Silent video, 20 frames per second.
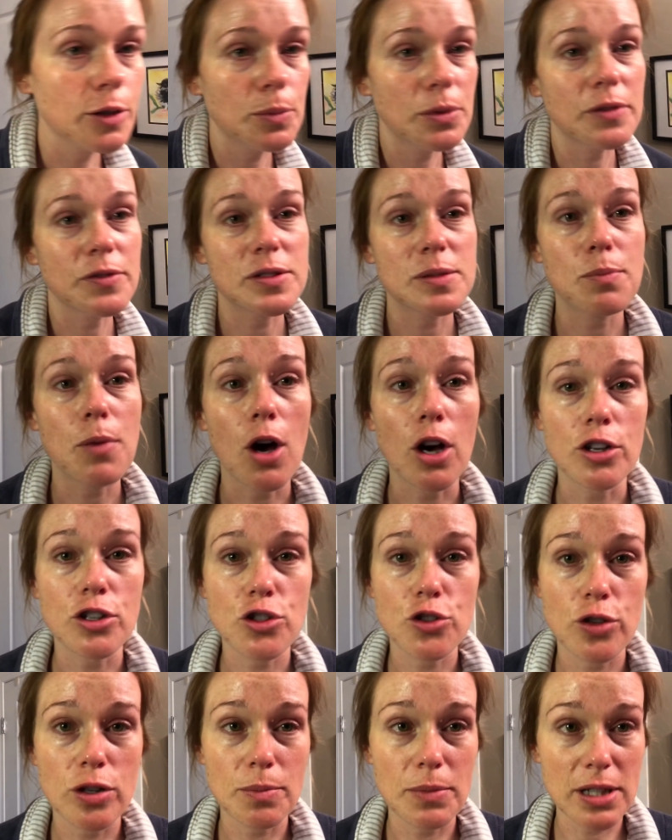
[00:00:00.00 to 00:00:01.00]
little bit of spot
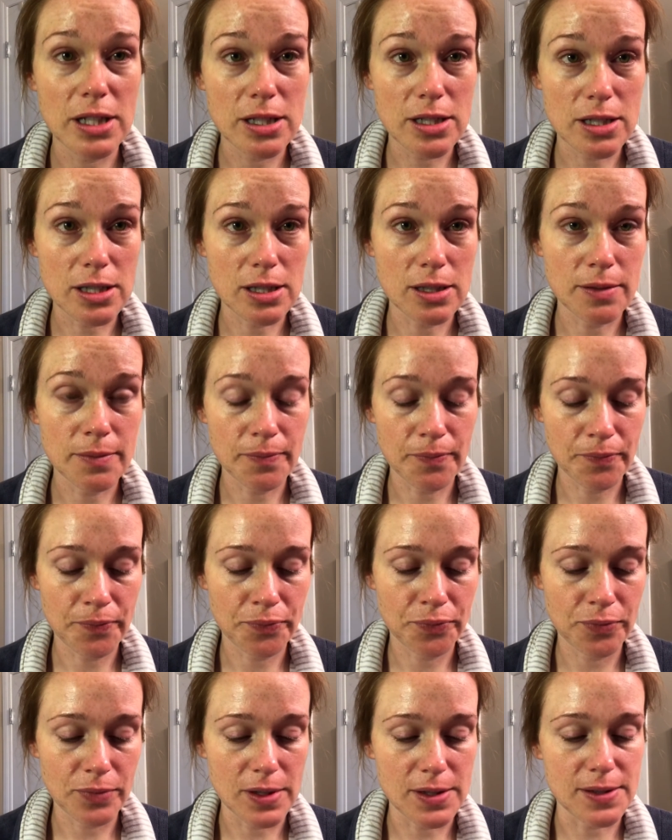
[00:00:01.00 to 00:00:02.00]
treatment.
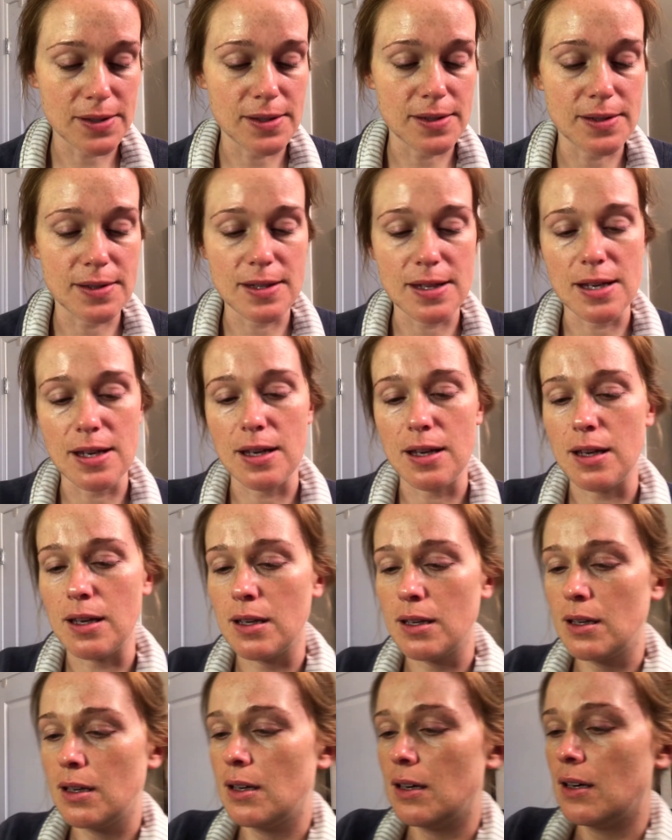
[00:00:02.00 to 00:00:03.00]
This is the